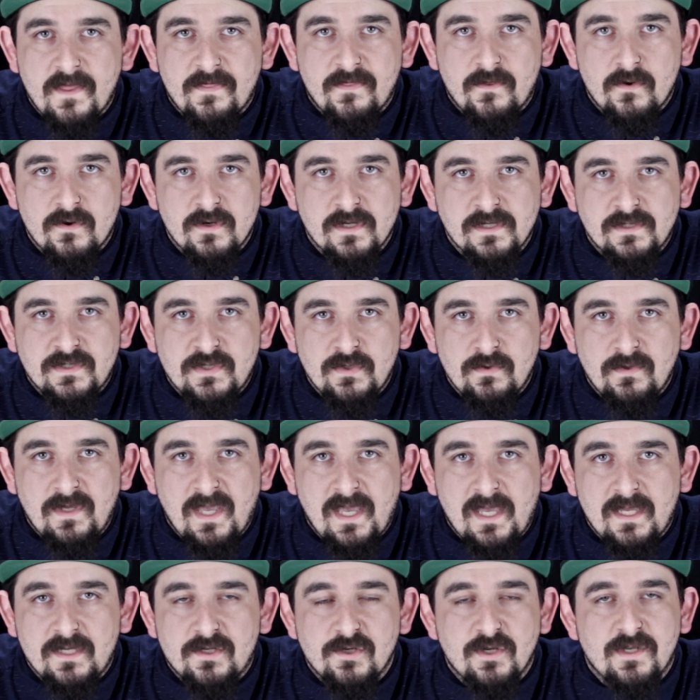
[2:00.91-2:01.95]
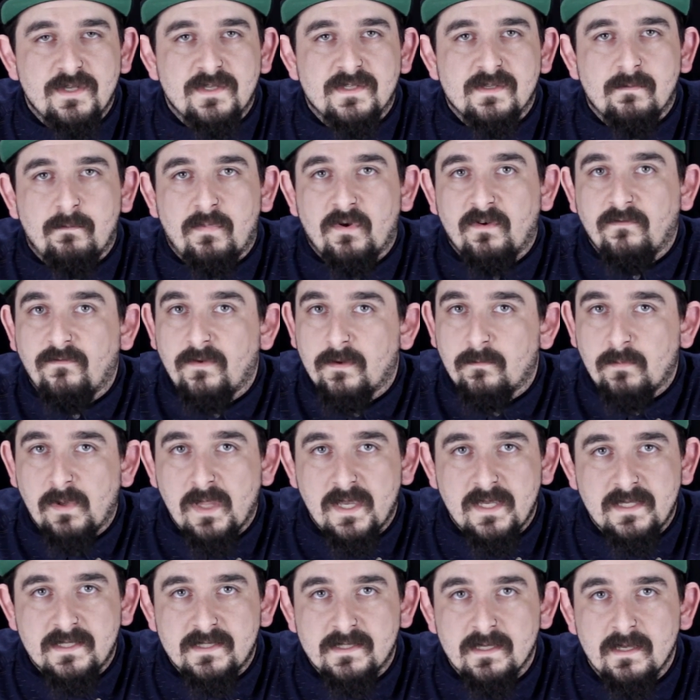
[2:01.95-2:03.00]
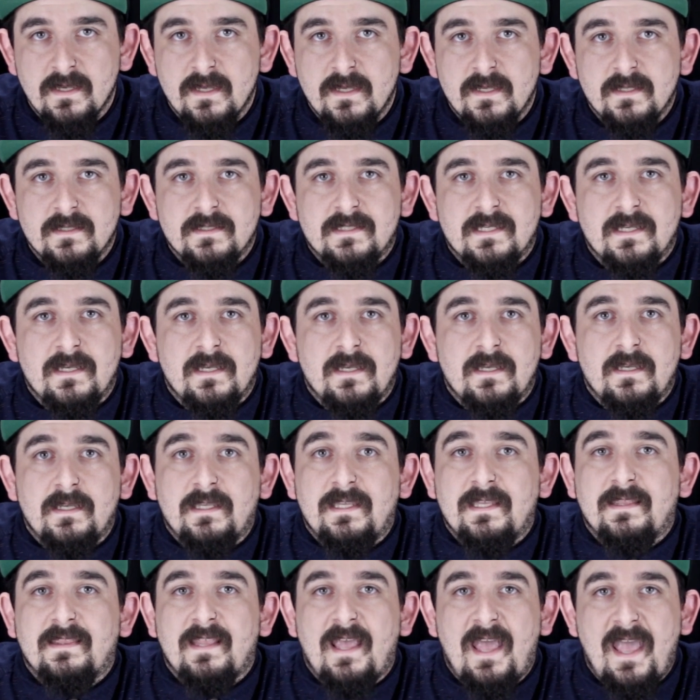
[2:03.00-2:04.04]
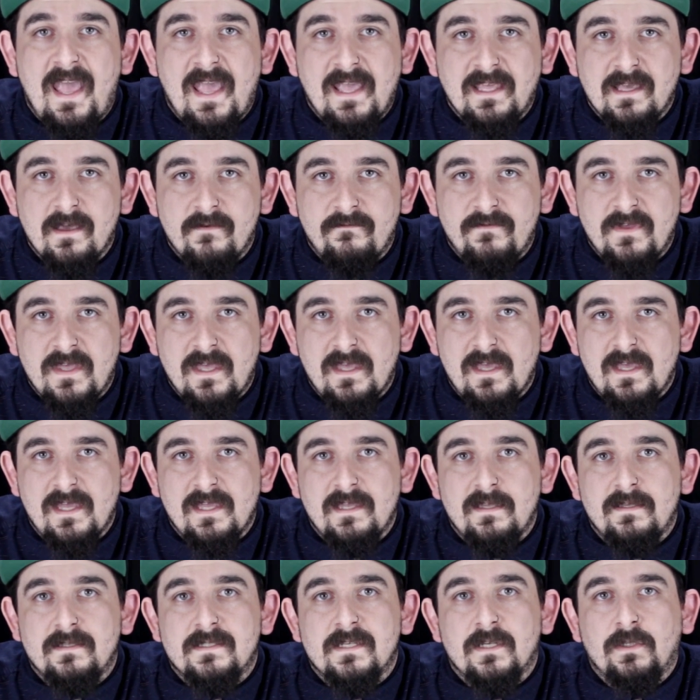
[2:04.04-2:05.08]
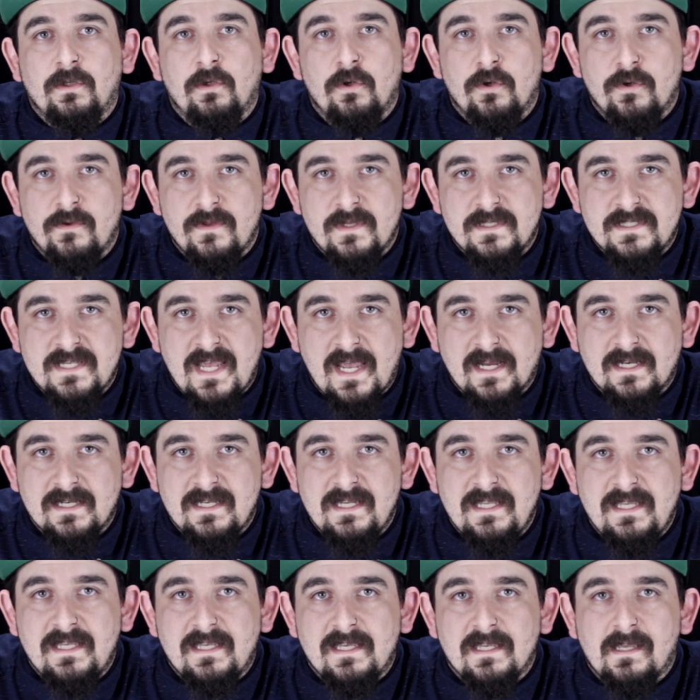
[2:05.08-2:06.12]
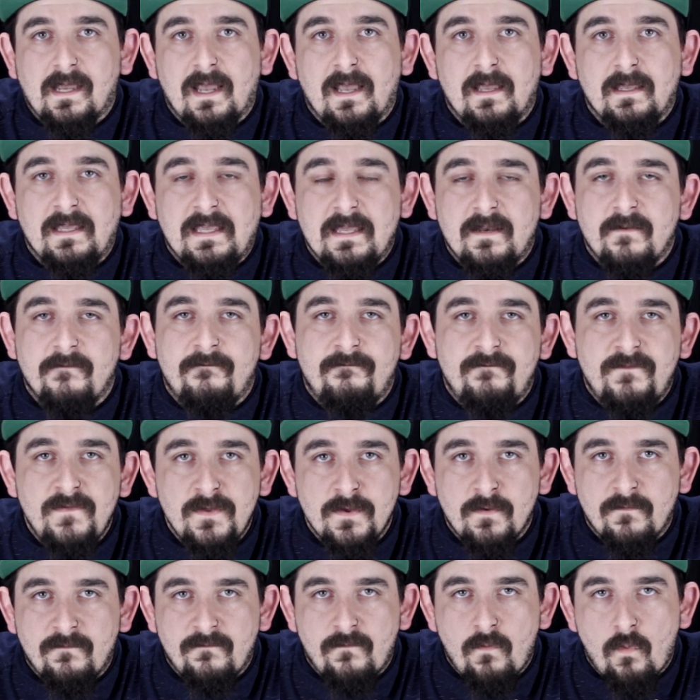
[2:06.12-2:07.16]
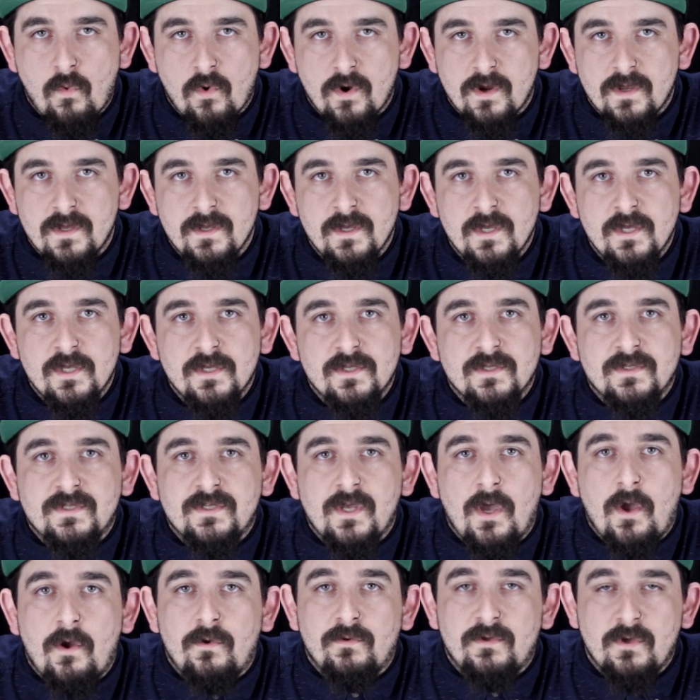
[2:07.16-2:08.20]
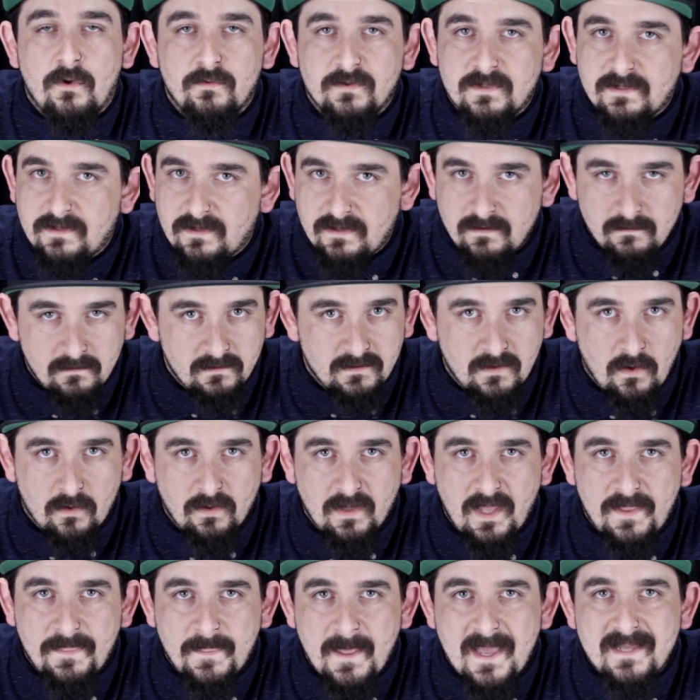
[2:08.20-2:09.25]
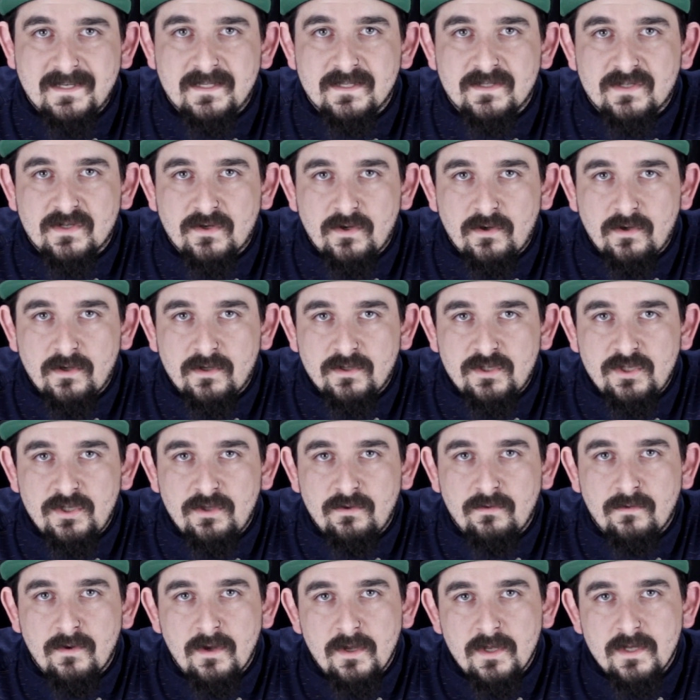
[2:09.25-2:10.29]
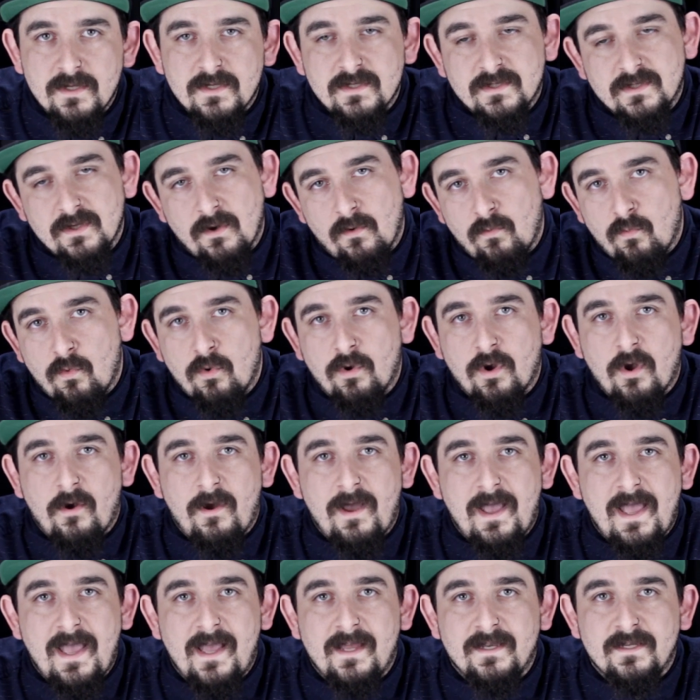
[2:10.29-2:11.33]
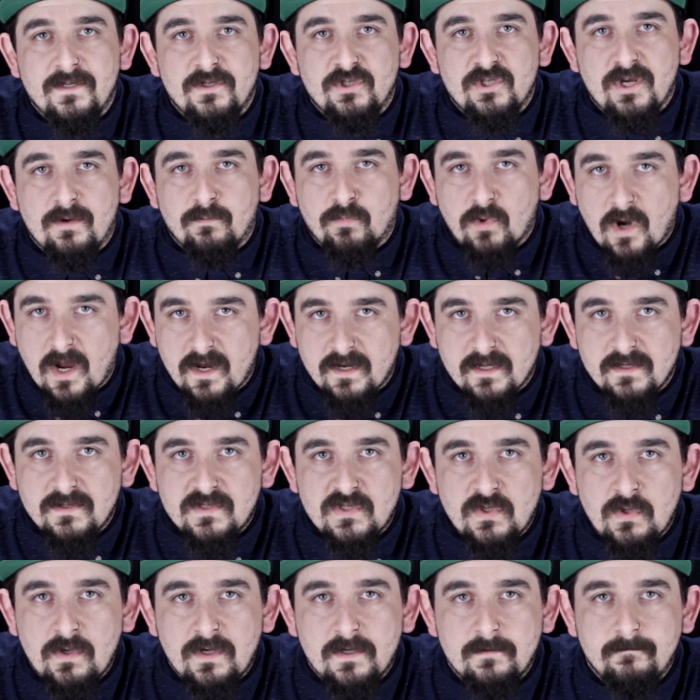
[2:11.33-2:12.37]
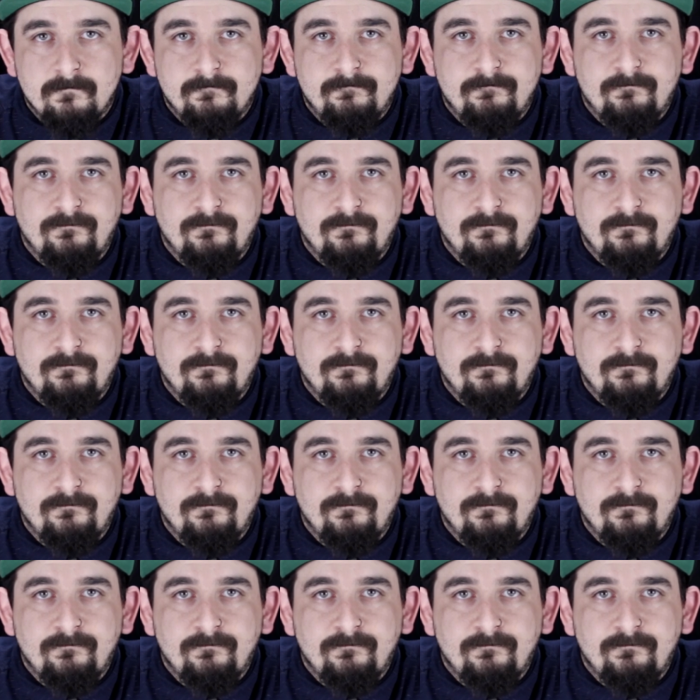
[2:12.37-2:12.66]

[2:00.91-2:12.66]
at 32 gauge is a perfect place to get the hang of it and to learn the technique and get a feel for it. So don't let that discourage you. So we'll go ahead and jump right into it.